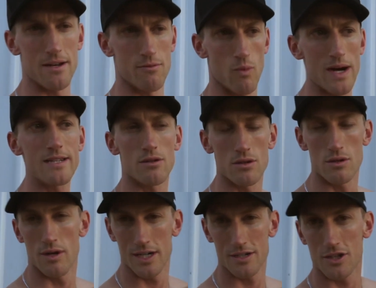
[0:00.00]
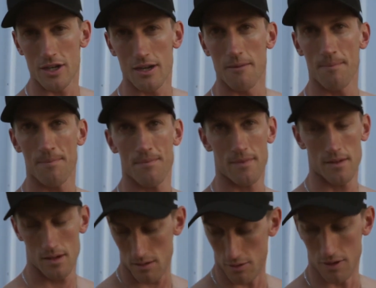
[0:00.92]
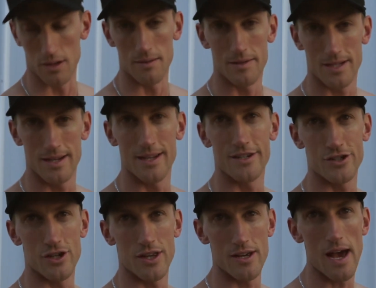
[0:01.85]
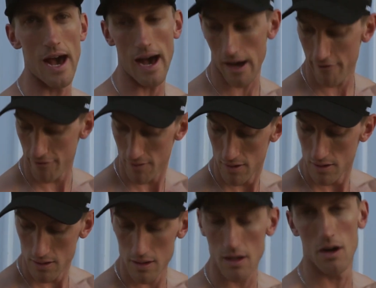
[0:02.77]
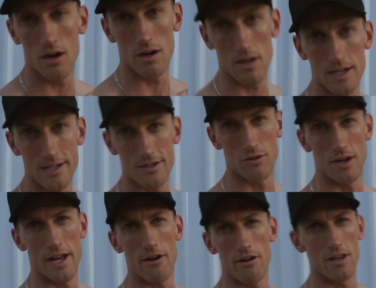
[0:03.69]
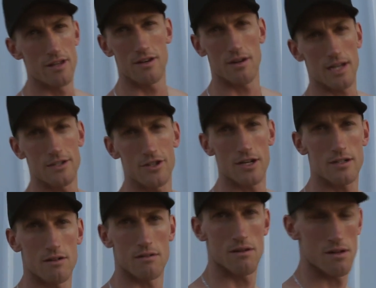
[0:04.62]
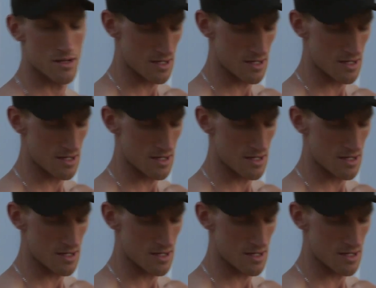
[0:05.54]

and waste all your energy or the limited energy that you have into an area that you're not getting judged on.